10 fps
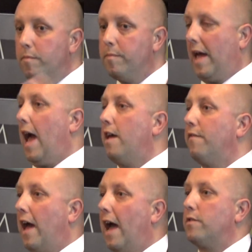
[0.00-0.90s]

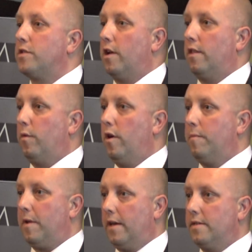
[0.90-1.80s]
behaviour outside of the
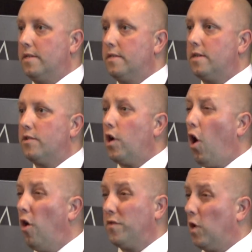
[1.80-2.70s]
workplace is such a
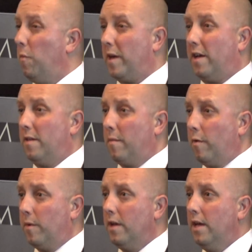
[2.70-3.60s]
hot topic at the
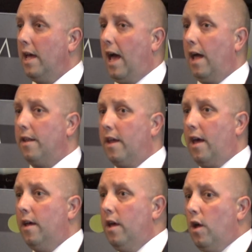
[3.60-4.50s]
moment, and
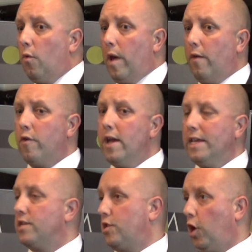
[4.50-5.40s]
it
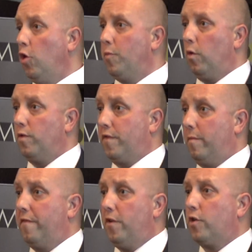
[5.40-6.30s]
really snowballed
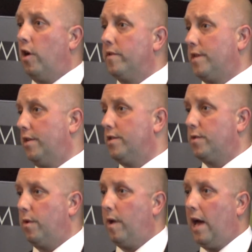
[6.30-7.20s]
from a few
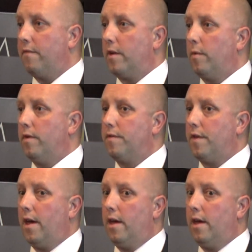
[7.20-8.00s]
conversations we were having with